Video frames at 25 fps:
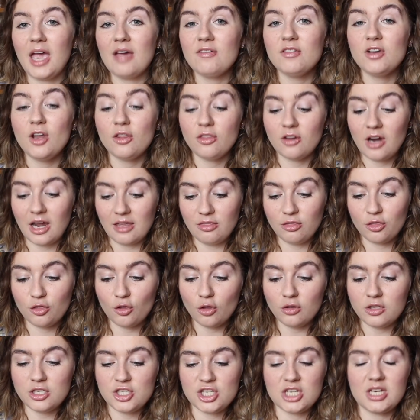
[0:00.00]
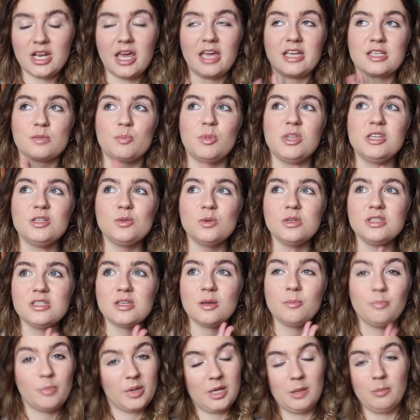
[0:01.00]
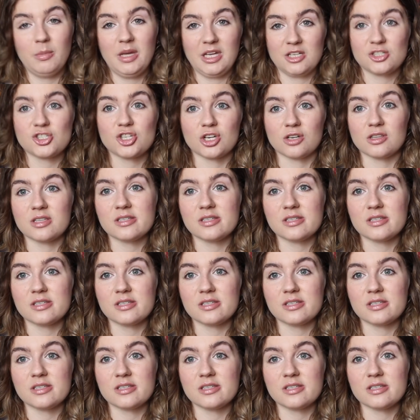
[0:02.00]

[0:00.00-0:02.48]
have another anthology next, but this one's a big mixture.